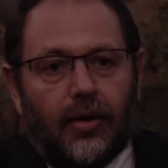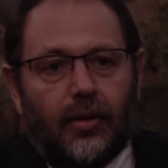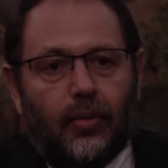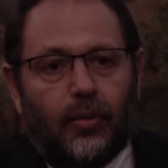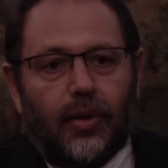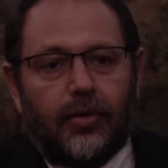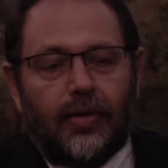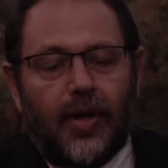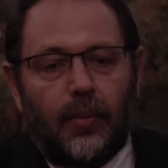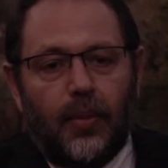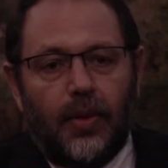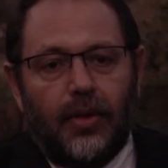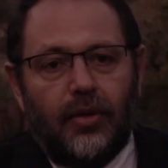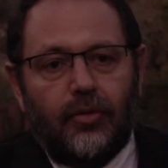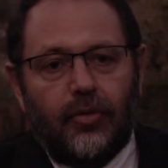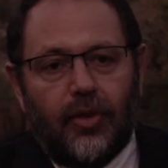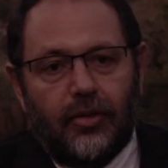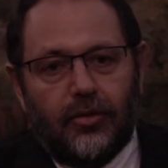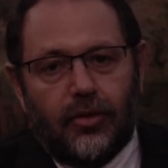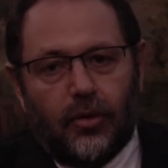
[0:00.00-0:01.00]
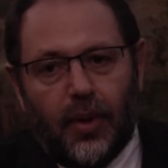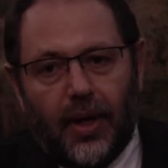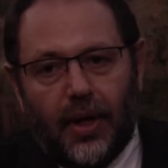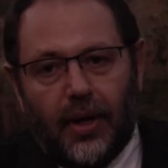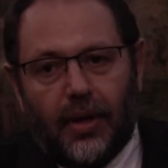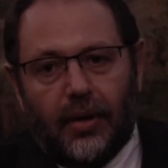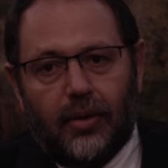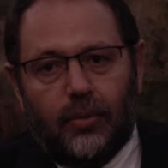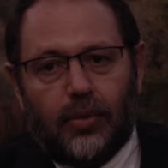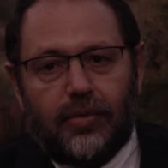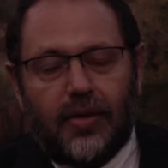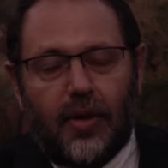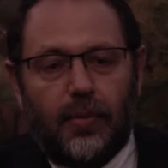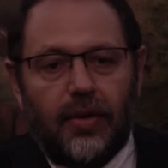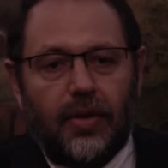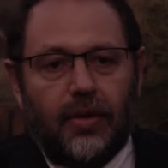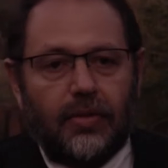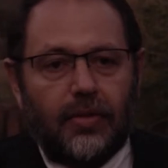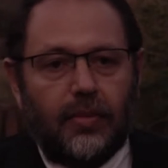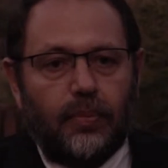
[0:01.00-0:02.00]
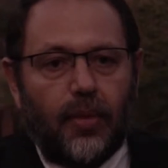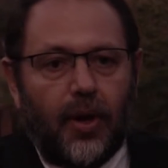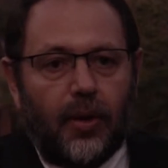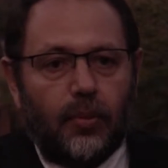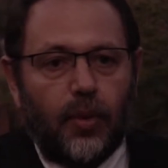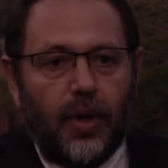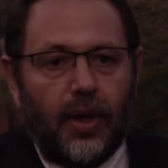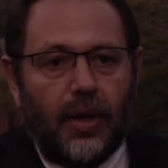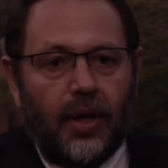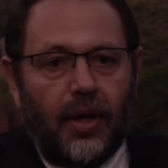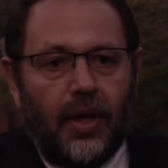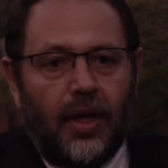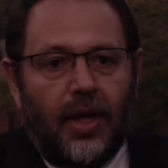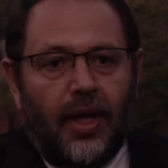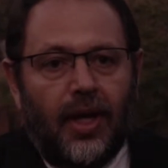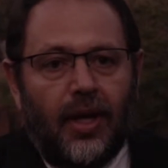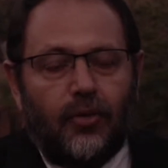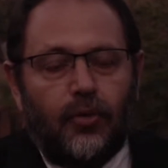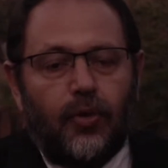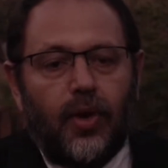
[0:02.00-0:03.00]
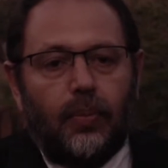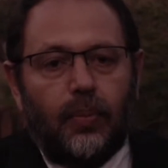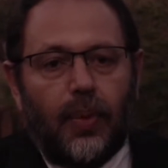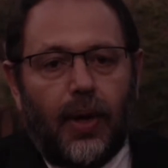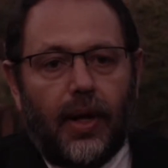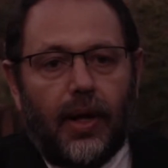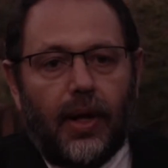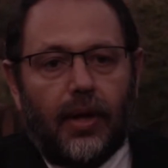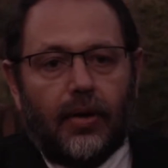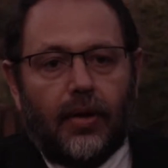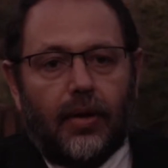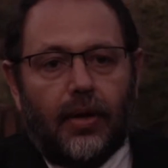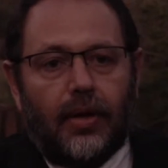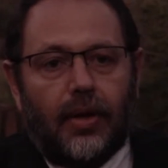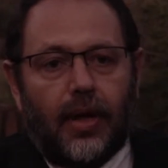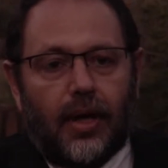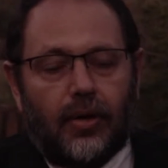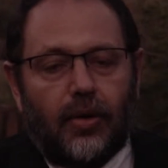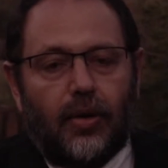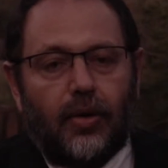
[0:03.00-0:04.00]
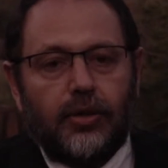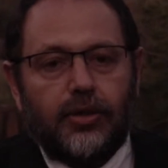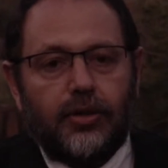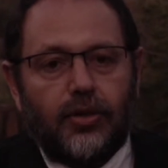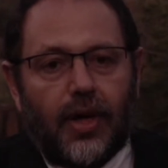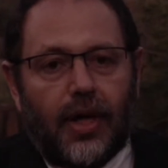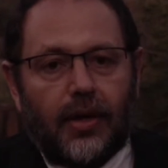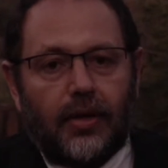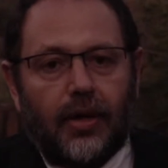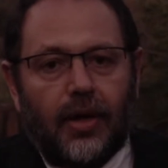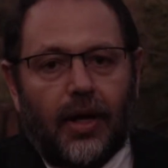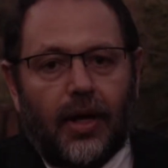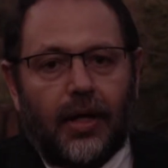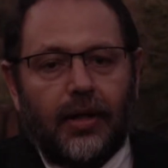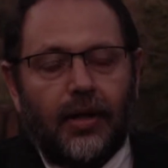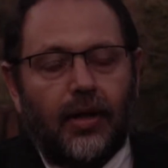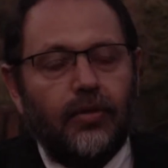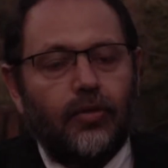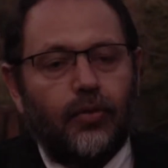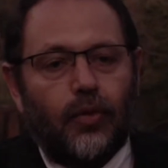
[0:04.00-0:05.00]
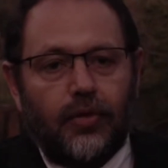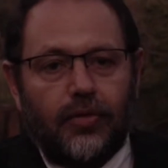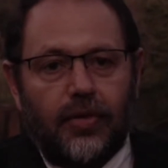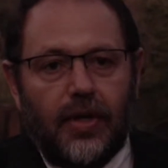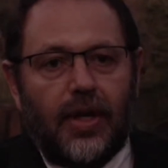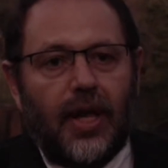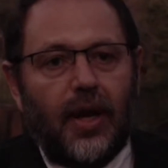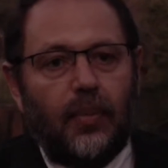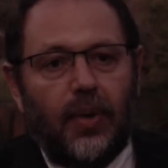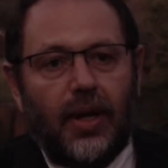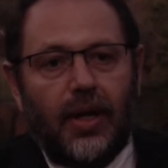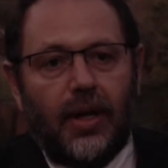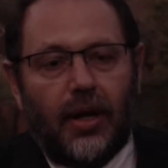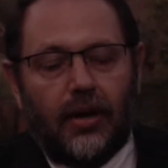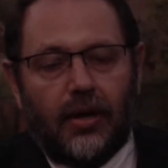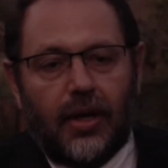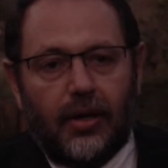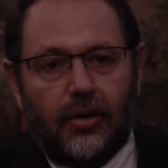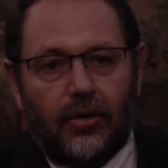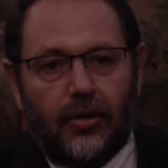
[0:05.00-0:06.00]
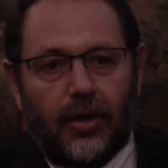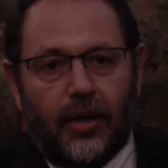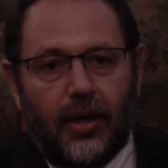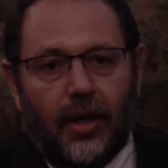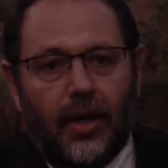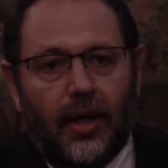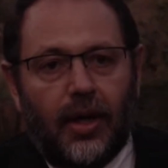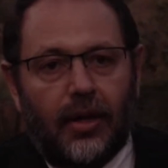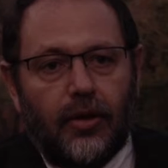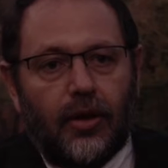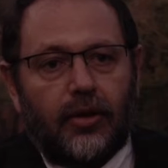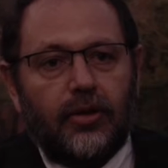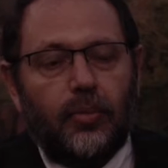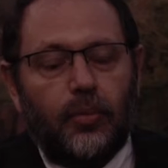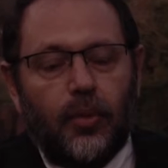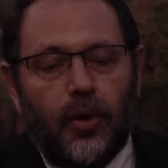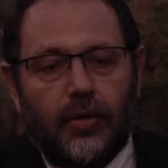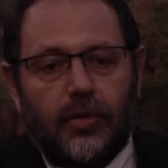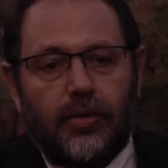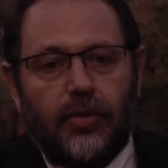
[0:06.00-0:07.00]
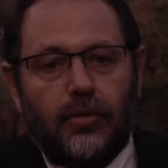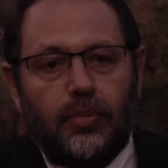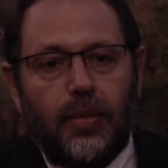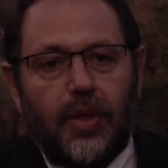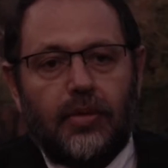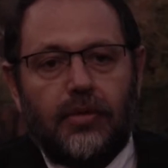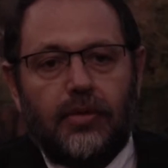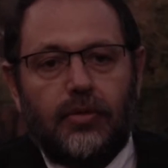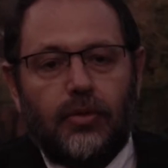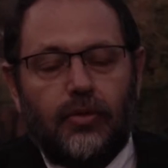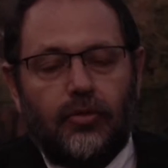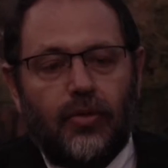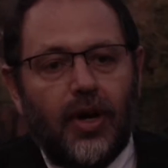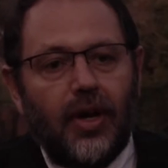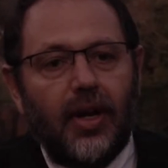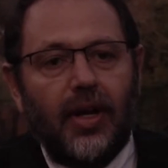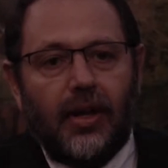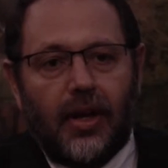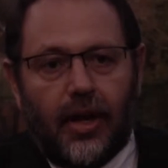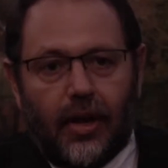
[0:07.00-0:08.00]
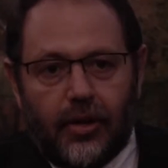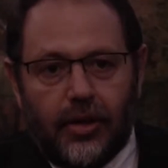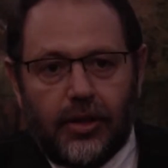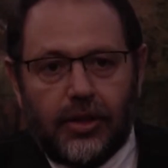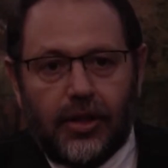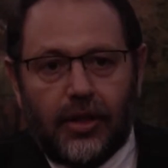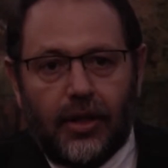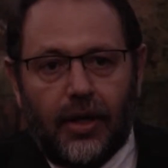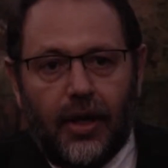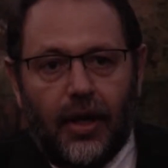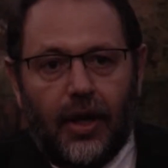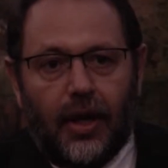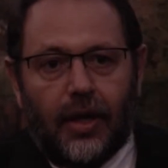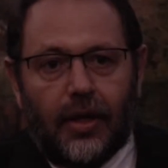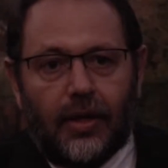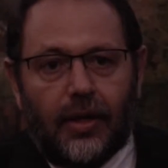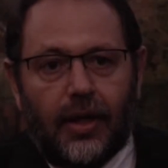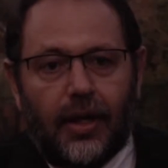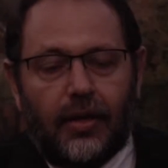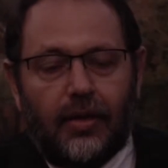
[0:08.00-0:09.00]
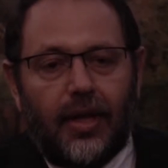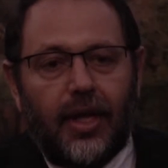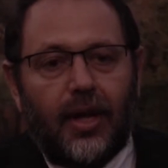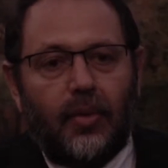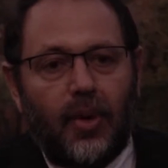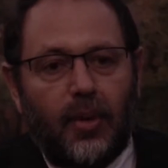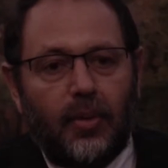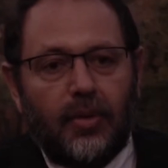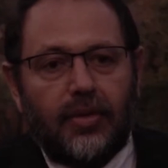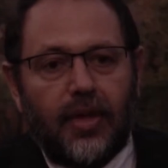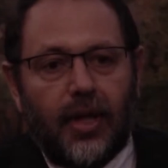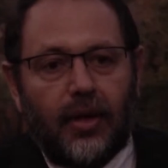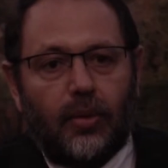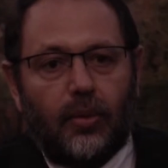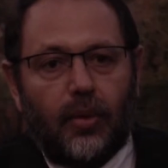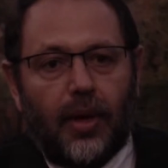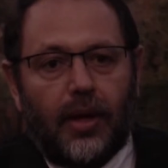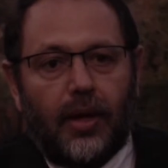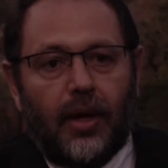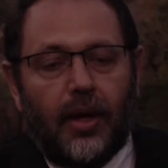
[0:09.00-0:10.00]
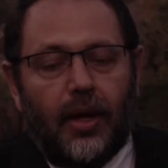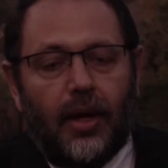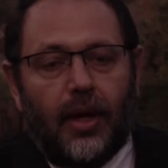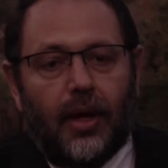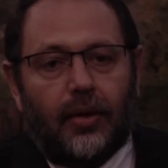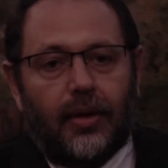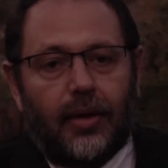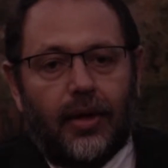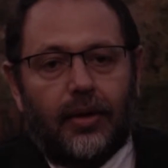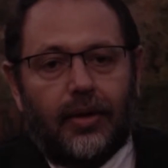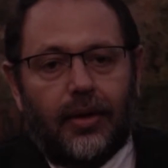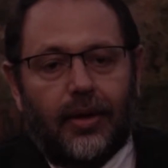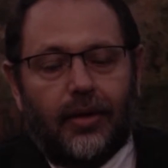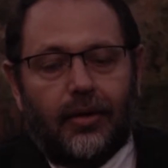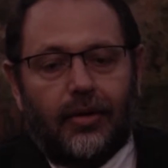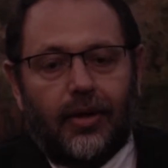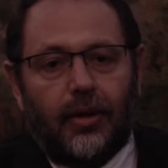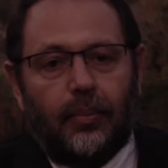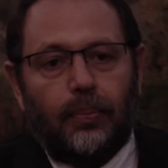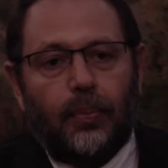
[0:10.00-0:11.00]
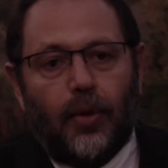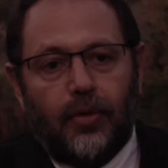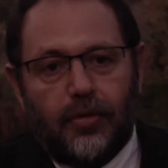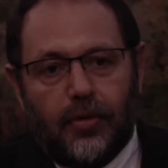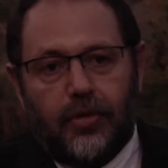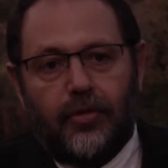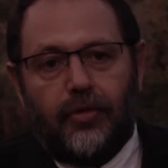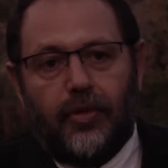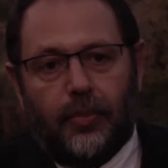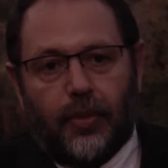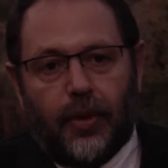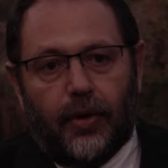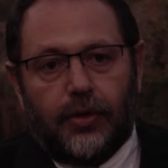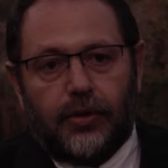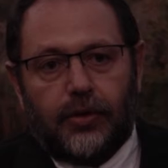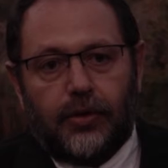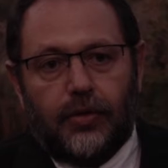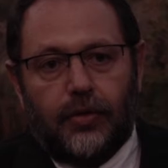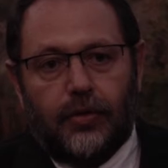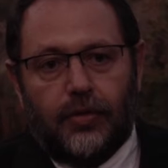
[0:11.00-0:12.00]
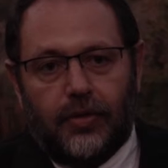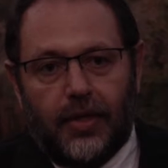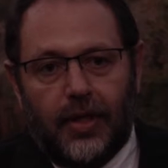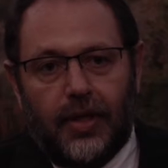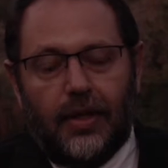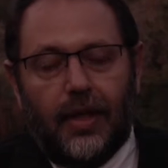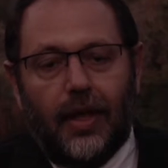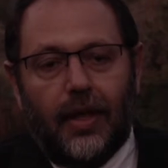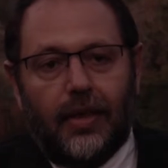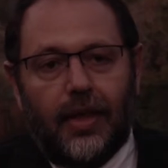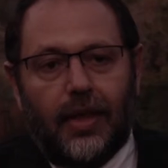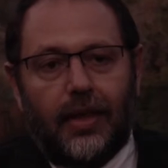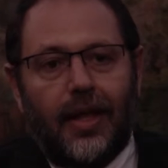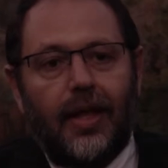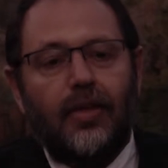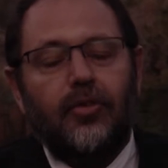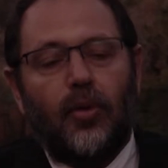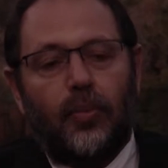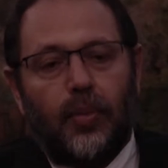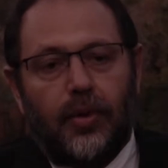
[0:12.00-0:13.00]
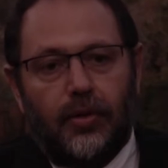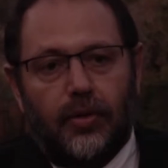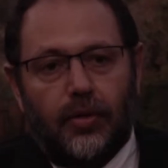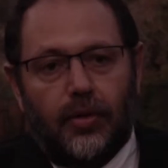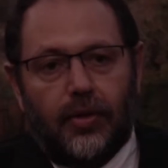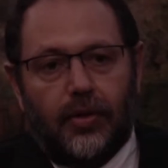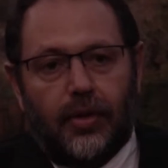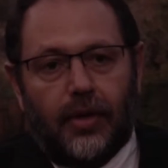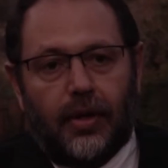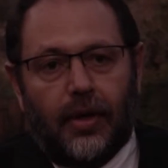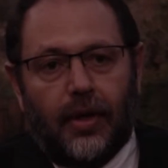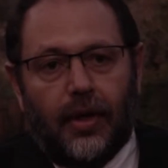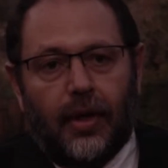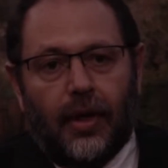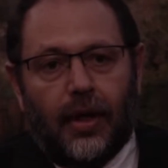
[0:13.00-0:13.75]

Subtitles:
What's happened in Venezuela, what's happened in Zimbabwe, if we play our cards right, I don't foresee it happening in our country. And Dr. Botha's message was very encouraging. And I think our members take away a real positive approach to see that there is opportunity.